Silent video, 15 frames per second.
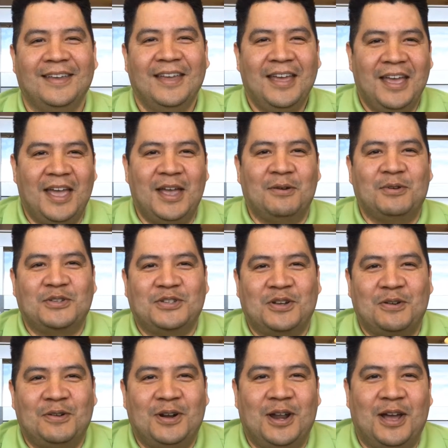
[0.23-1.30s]
Hey, what's
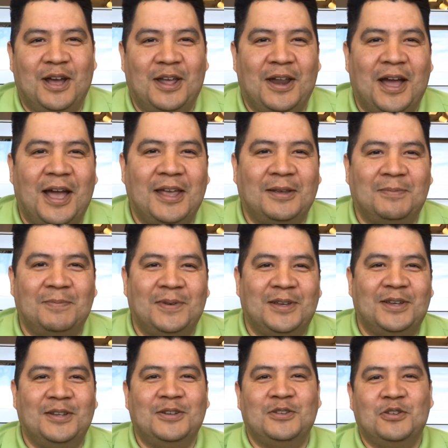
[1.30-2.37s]
going on? Ike
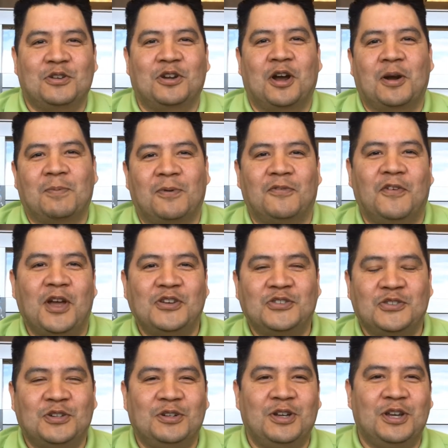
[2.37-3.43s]
Bean, your car
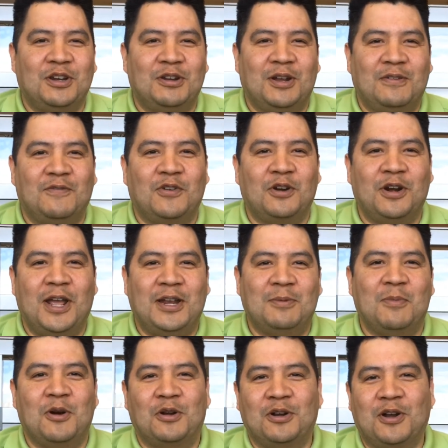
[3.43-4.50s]
professional here at Vern Eide
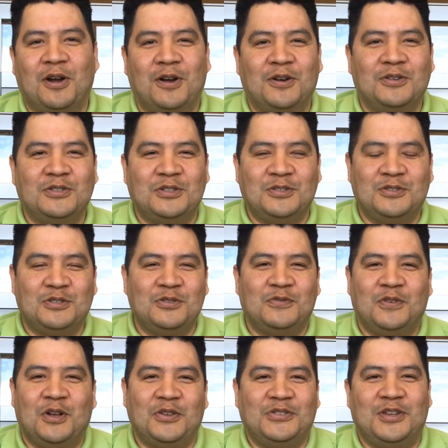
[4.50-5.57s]
Motor Cars in Sioux
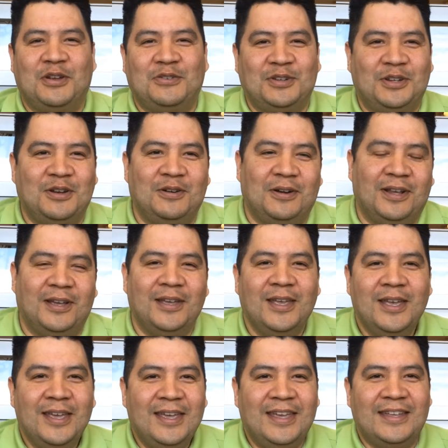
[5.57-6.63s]
Falls, South Dakota.
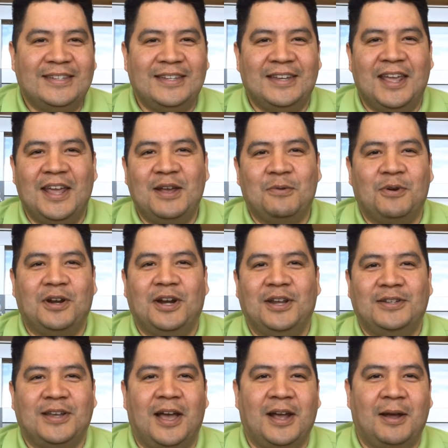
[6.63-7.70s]
And today we're going to
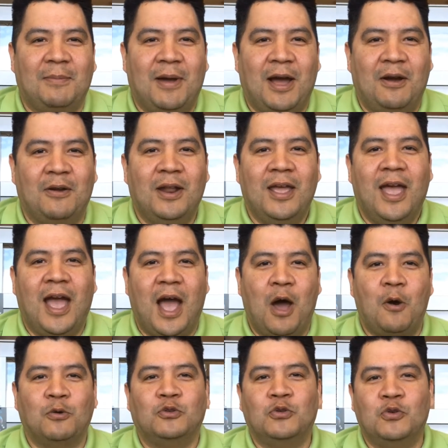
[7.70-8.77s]
talk about
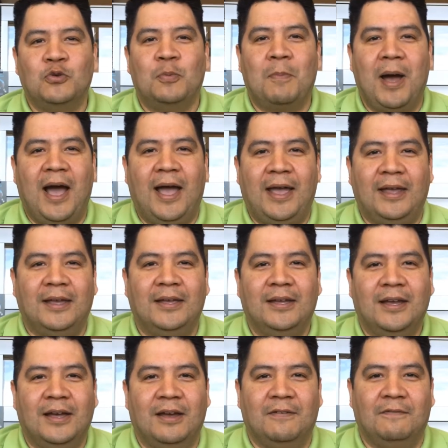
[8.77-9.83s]
how to buy
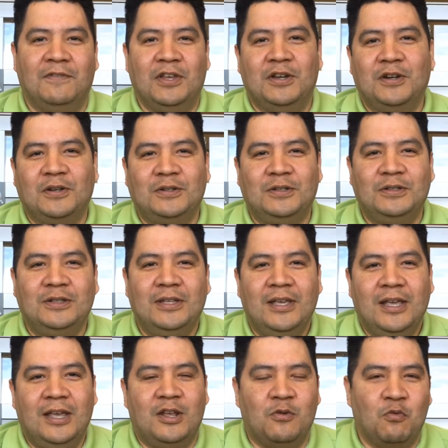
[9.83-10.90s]
a vehicle
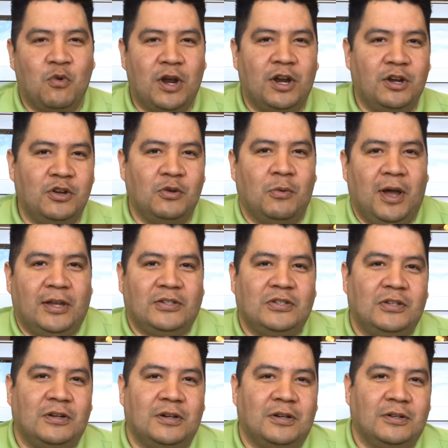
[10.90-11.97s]
and where do I
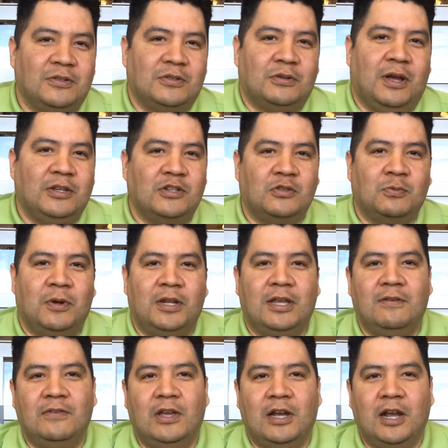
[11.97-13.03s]
start. So I just want to
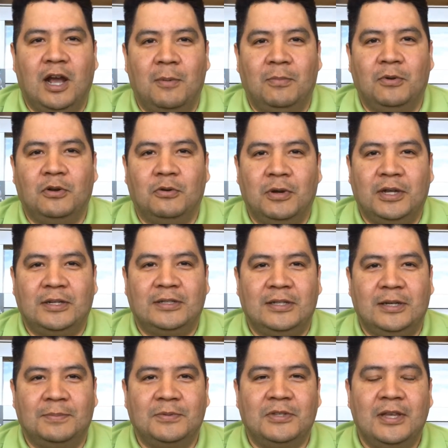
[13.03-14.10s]
give you a couple quick
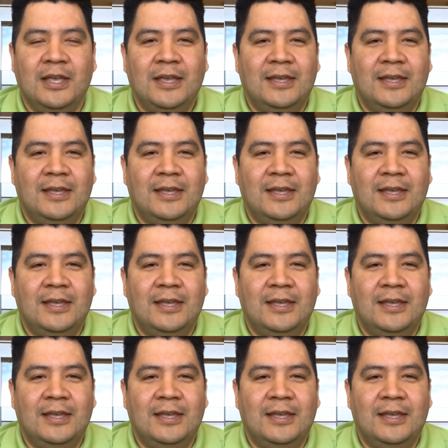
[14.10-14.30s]
tips.